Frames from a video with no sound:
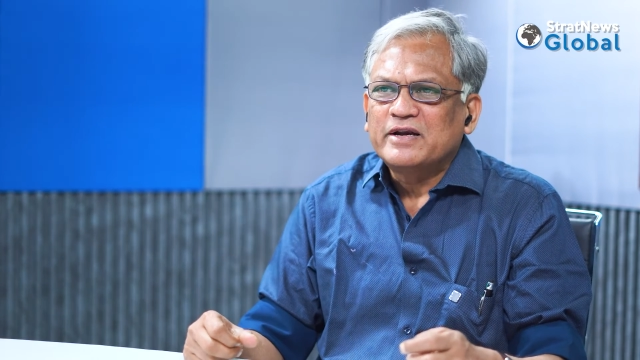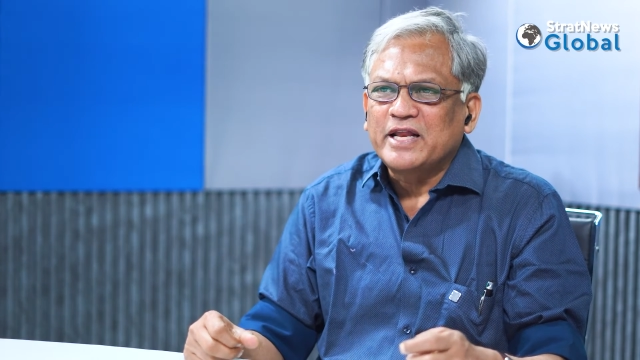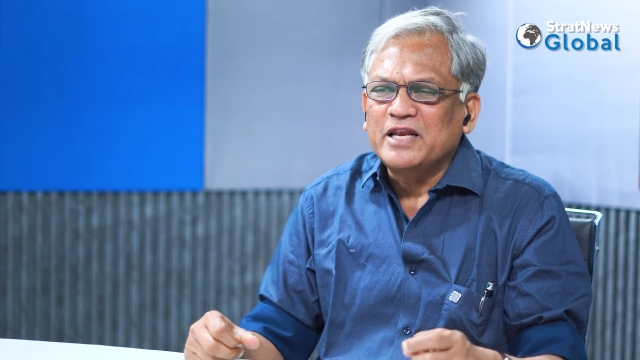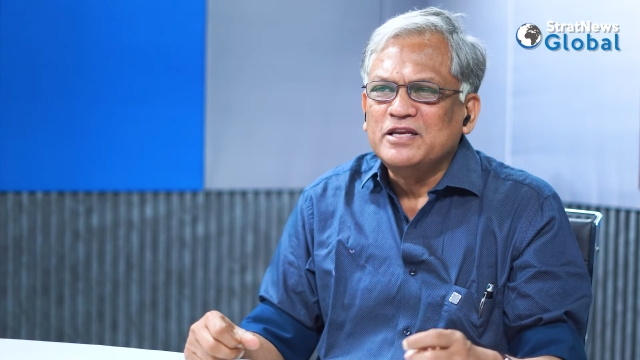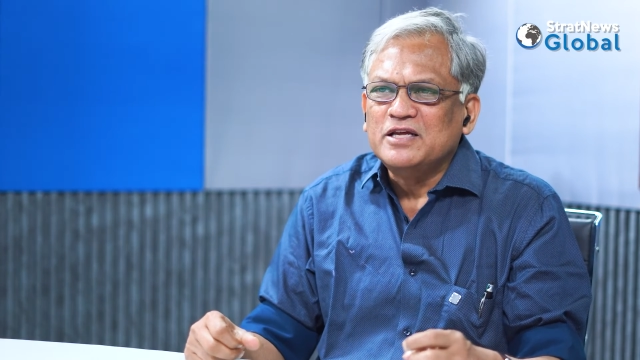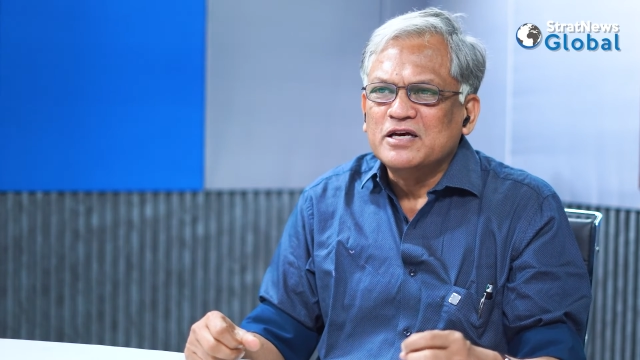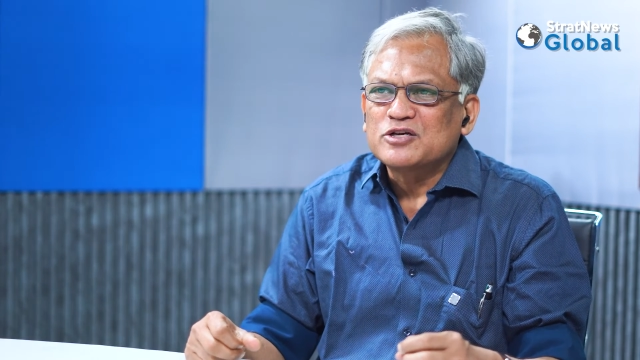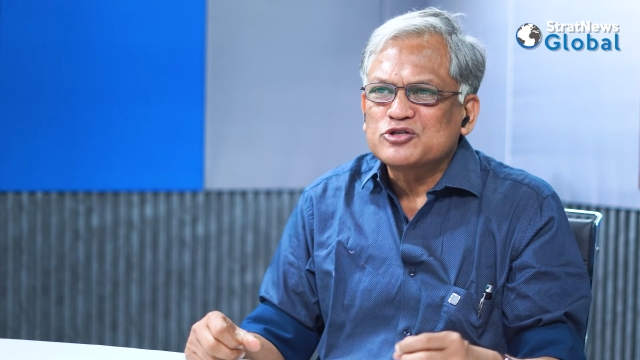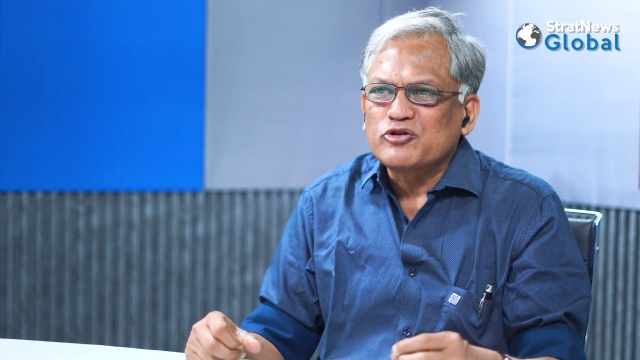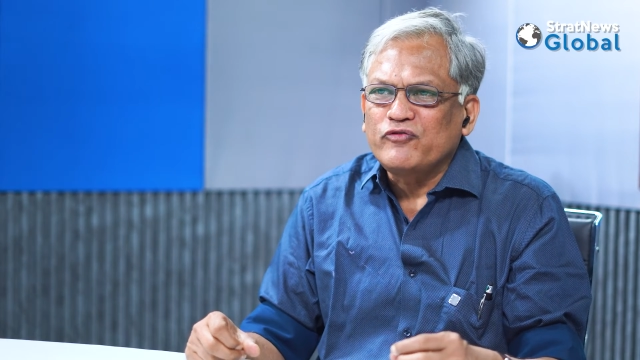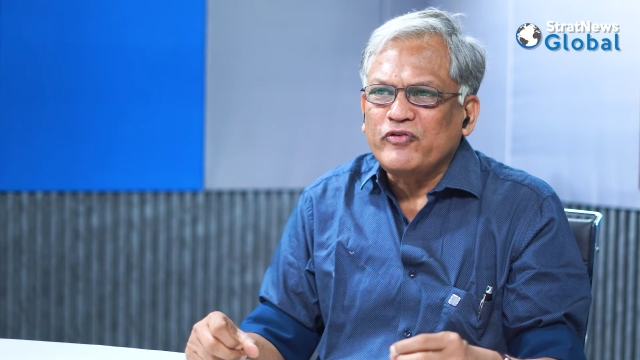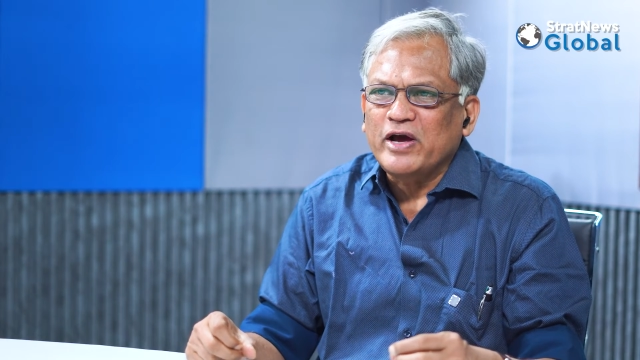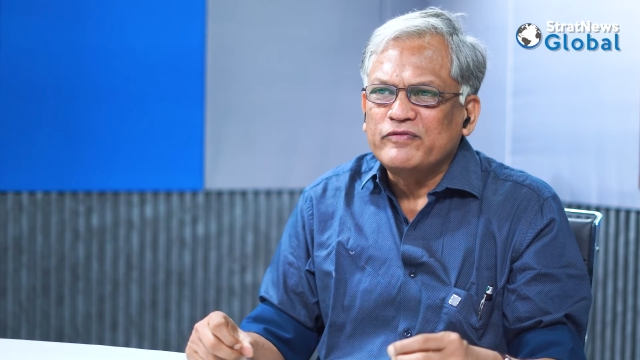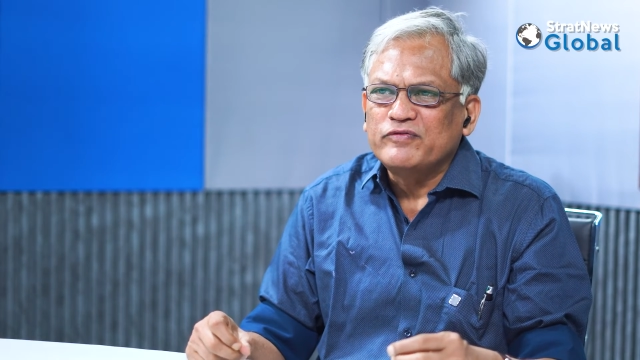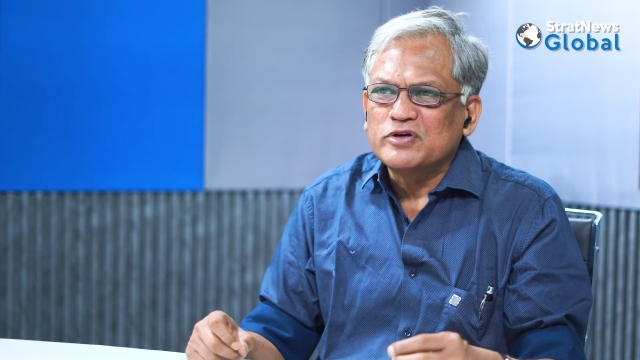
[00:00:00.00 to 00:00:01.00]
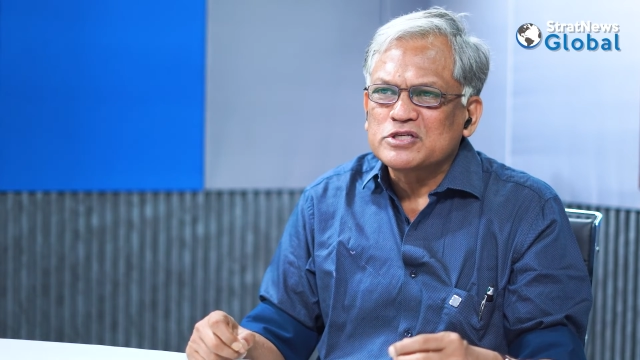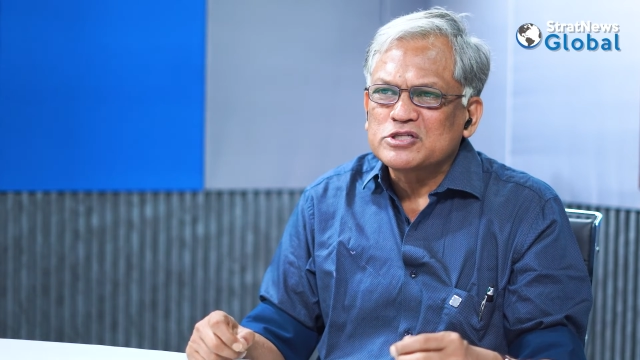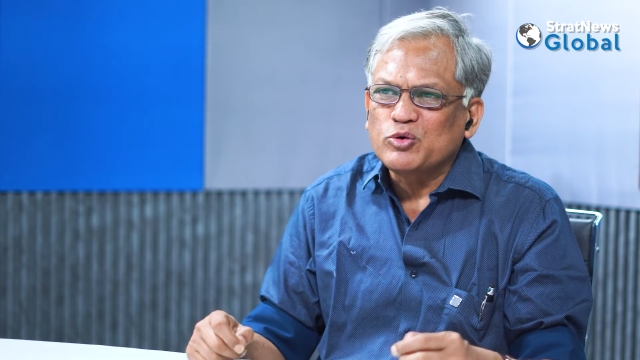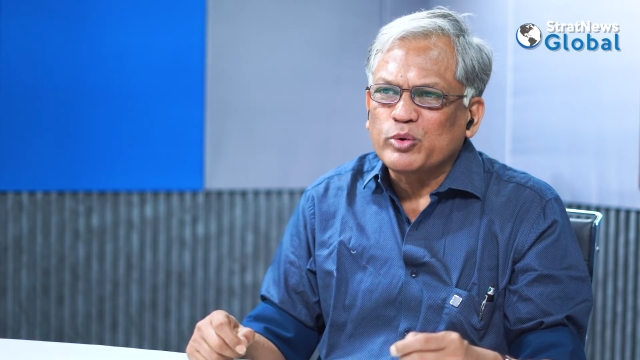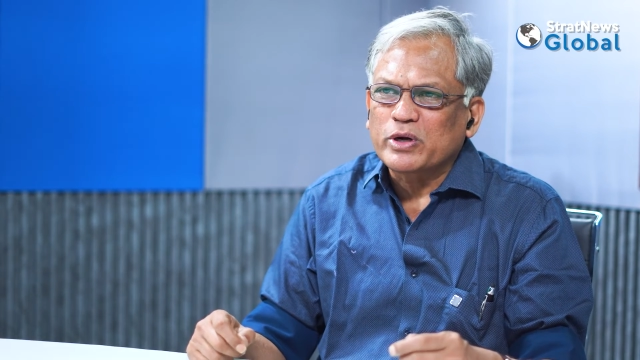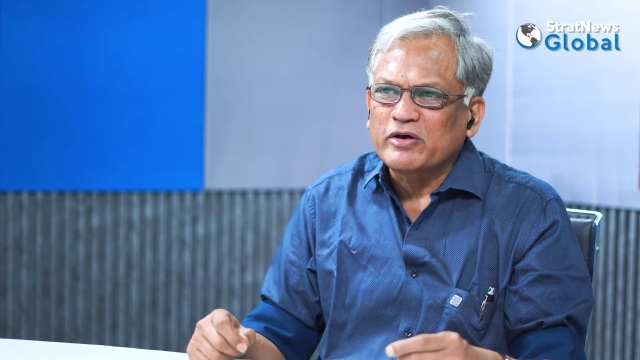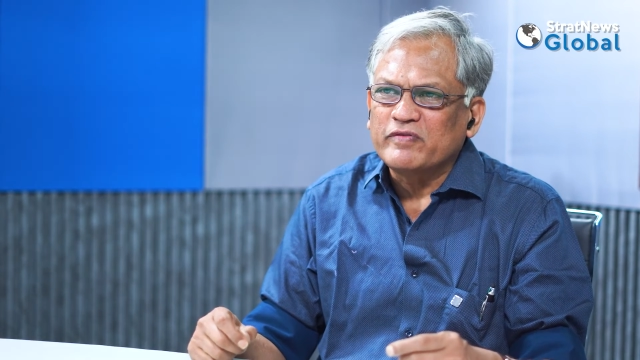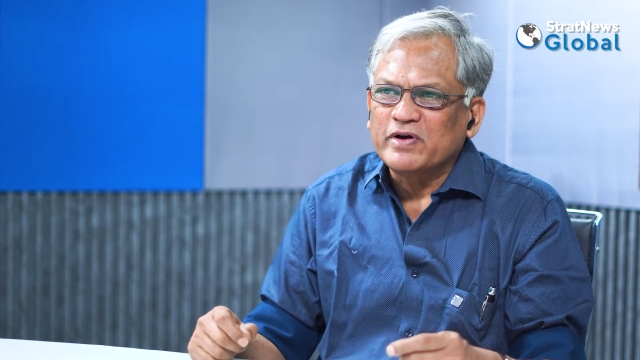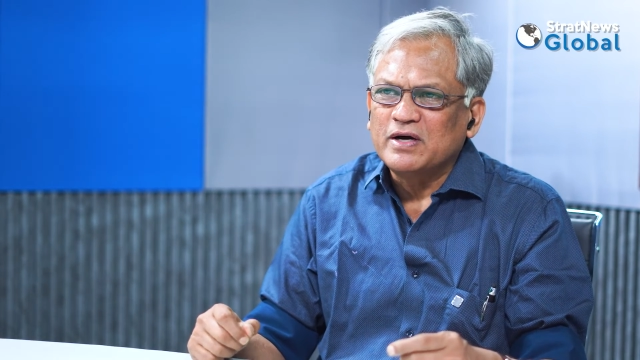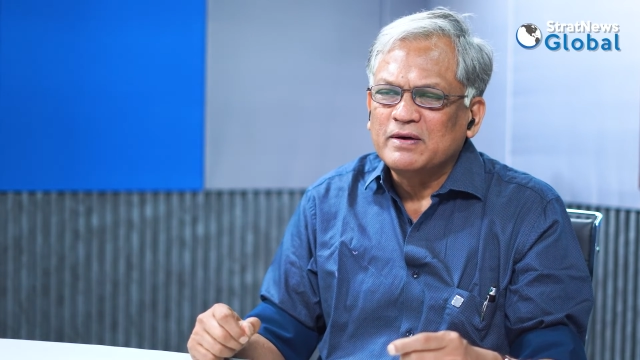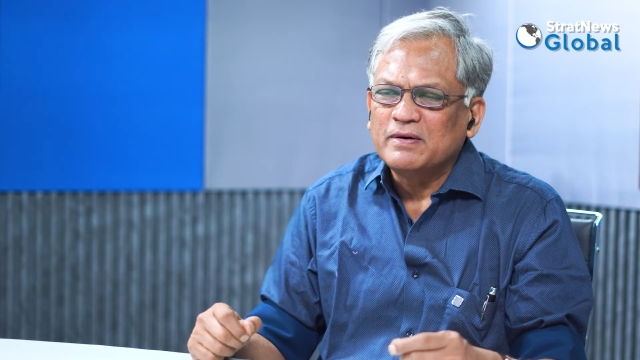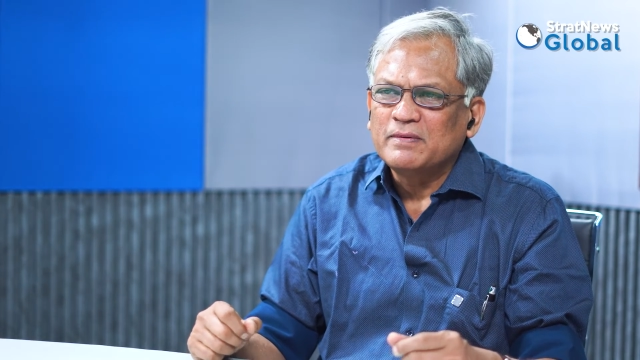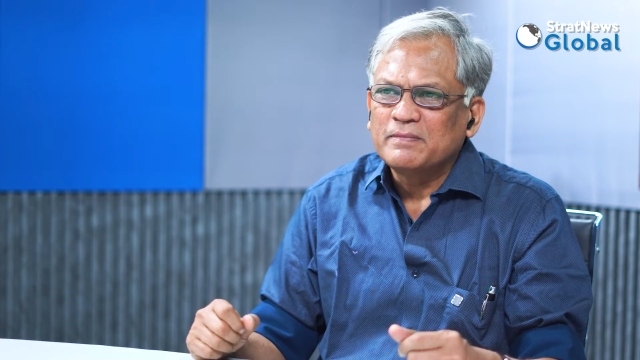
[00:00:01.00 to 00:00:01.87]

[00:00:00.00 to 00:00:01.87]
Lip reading: 10 years or 5 years or whatever?